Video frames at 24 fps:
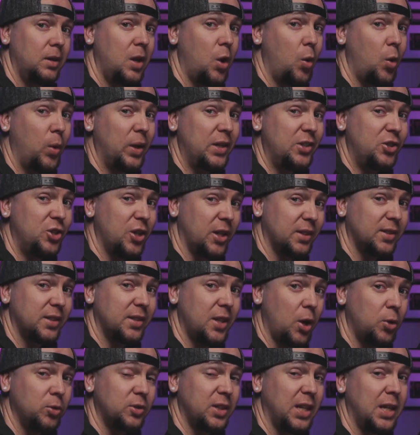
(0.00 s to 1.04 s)
Knowing
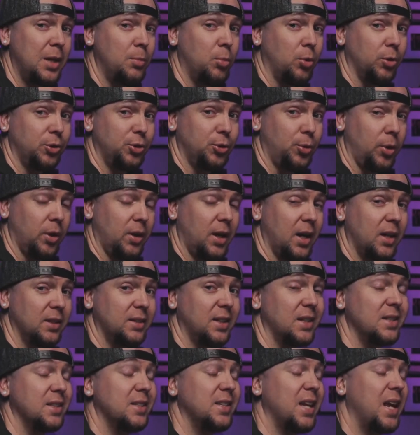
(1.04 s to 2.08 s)
just those keyboard shortcuts
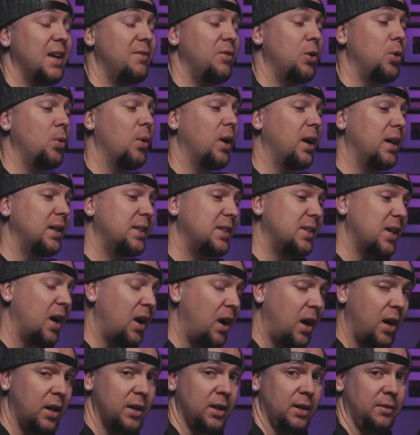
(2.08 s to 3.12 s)
can save you a
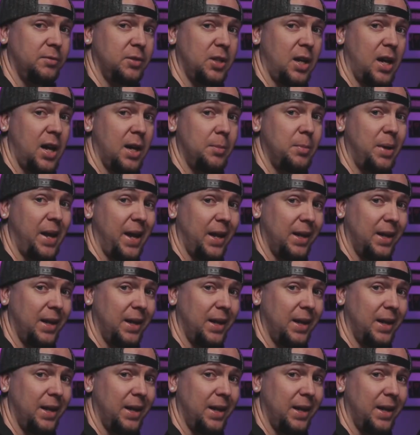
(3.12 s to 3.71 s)
ton of time